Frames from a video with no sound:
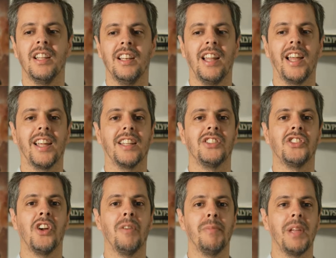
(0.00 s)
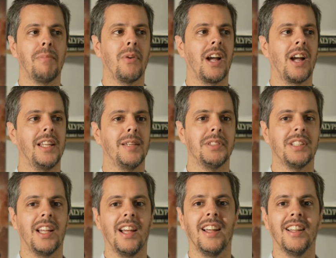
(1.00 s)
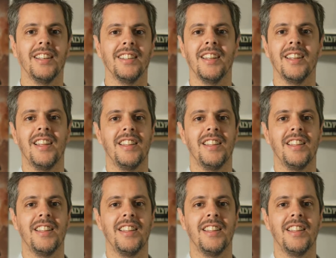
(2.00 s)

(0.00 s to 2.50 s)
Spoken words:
like zombie apocalypse and